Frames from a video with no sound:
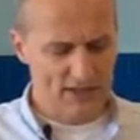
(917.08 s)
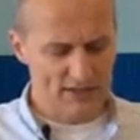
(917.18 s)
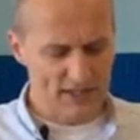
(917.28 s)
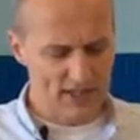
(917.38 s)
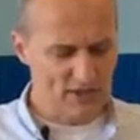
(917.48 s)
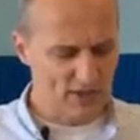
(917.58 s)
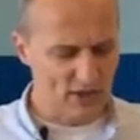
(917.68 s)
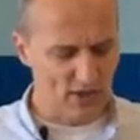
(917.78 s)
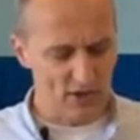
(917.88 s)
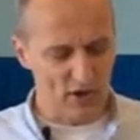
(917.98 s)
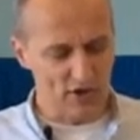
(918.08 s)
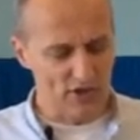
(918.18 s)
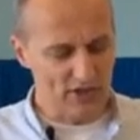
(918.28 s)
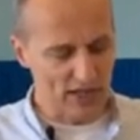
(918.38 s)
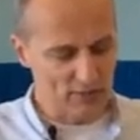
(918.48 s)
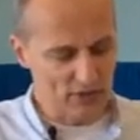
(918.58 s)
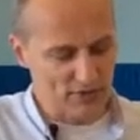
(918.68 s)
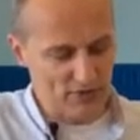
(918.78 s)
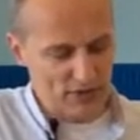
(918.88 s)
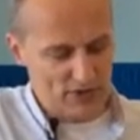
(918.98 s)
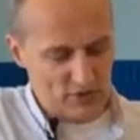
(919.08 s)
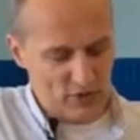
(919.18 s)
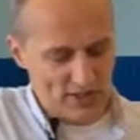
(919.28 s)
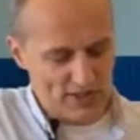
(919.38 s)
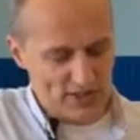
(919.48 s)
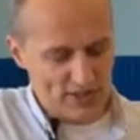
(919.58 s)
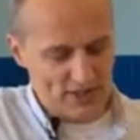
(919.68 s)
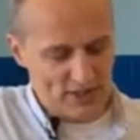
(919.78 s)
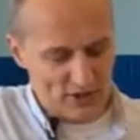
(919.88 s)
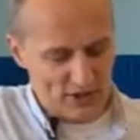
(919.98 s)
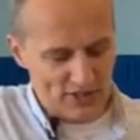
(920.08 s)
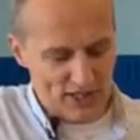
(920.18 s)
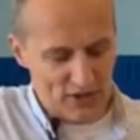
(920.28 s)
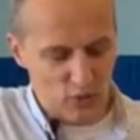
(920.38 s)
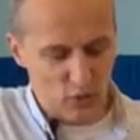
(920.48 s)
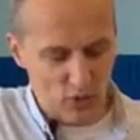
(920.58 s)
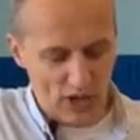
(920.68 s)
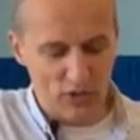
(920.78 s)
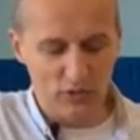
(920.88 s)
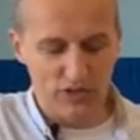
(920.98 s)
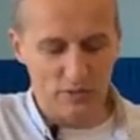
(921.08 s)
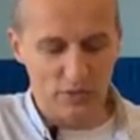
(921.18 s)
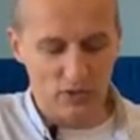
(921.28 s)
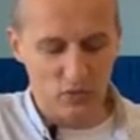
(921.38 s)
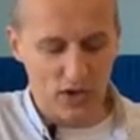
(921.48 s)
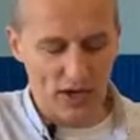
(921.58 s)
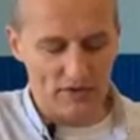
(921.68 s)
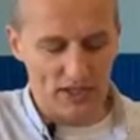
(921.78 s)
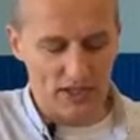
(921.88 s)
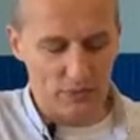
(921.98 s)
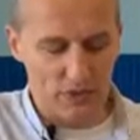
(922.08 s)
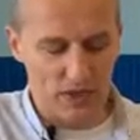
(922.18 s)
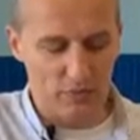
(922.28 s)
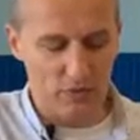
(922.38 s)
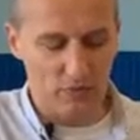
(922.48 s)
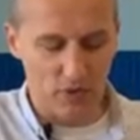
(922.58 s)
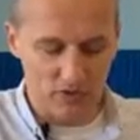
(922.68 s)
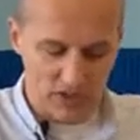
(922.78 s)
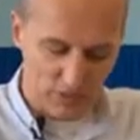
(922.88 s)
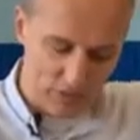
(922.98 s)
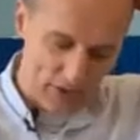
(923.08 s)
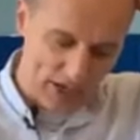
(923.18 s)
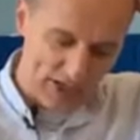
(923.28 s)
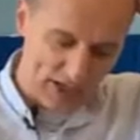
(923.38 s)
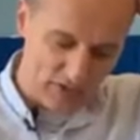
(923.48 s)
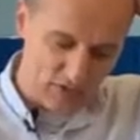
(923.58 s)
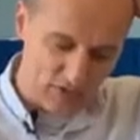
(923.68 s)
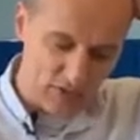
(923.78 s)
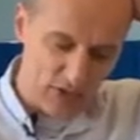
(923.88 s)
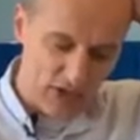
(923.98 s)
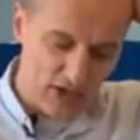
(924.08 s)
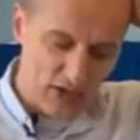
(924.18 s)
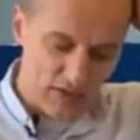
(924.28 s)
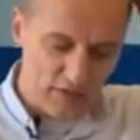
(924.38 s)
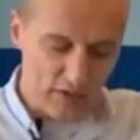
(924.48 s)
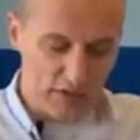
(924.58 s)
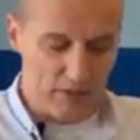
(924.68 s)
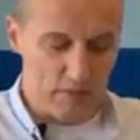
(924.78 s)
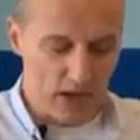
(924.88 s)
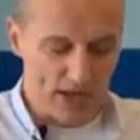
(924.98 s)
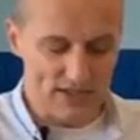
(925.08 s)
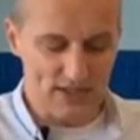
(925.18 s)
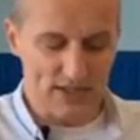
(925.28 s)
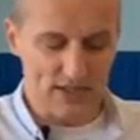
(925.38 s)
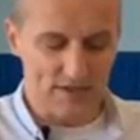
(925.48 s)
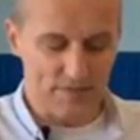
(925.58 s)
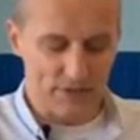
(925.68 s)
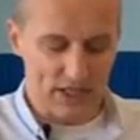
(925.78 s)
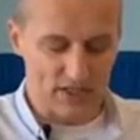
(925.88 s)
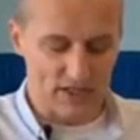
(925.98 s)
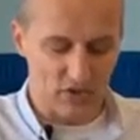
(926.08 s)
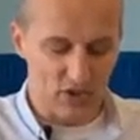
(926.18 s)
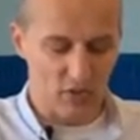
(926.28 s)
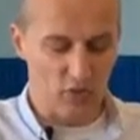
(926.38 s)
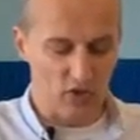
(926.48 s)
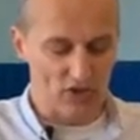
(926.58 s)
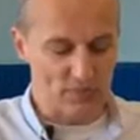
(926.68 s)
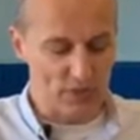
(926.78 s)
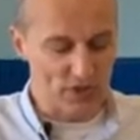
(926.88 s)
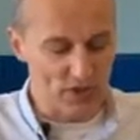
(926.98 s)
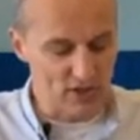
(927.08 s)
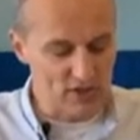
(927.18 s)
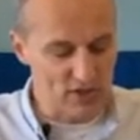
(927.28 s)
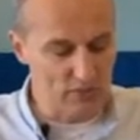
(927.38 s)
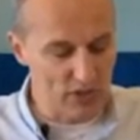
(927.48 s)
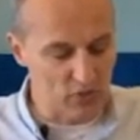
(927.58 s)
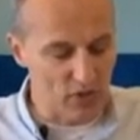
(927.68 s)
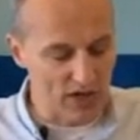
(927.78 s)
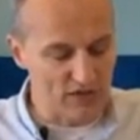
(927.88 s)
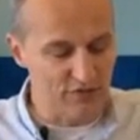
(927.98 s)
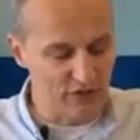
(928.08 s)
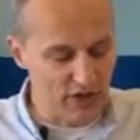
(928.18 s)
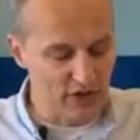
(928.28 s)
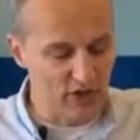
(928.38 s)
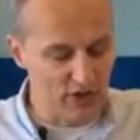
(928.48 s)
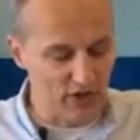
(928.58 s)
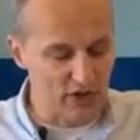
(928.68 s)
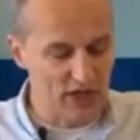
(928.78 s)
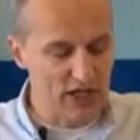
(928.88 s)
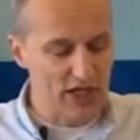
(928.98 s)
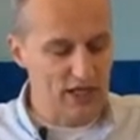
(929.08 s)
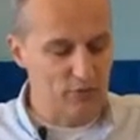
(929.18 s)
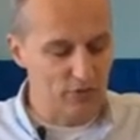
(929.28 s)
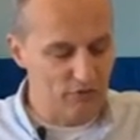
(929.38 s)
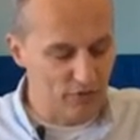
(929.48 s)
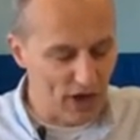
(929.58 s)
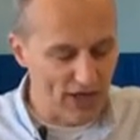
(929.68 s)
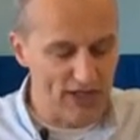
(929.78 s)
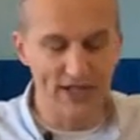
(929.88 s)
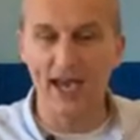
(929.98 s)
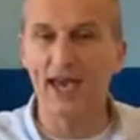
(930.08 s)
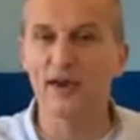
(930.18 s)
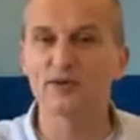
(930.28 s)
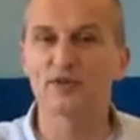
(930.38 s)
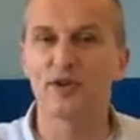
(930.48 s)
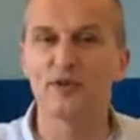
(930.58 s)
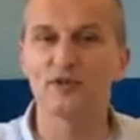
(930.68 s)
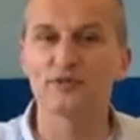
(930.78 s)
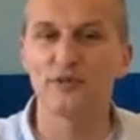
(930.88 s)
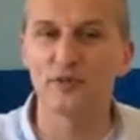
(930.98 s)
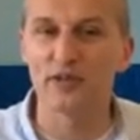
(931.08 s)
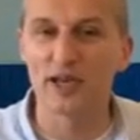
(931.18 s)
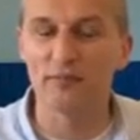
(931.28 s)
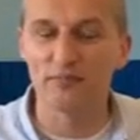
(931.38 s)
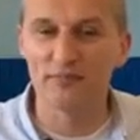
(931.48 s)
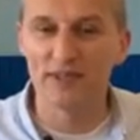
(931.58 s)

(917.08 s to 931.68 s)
It says that God honored them. Look, verse 20, and God dealt well with the midwives, and the people multiplied and grew very mighty. And so it was, because the midwives feared God, he provided households for them.